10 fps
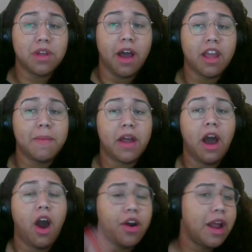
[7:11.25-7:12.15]
talking
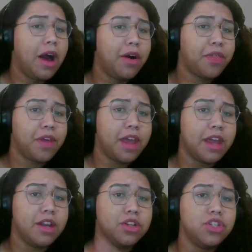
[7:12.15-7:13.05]
about heart health
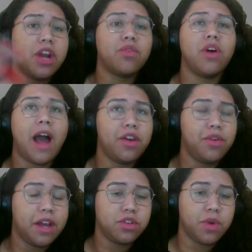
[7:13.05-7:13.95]
in general, how
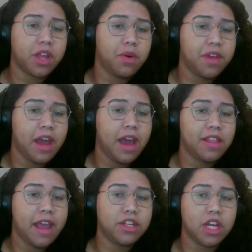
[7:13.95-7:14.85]
you guys are working with it
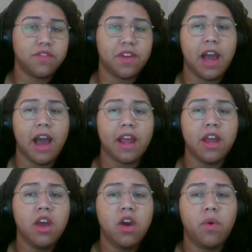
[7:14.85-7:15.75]
at the
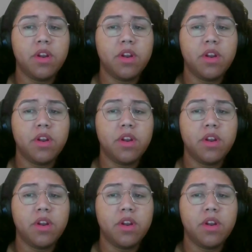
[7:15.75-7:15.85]
HHVI.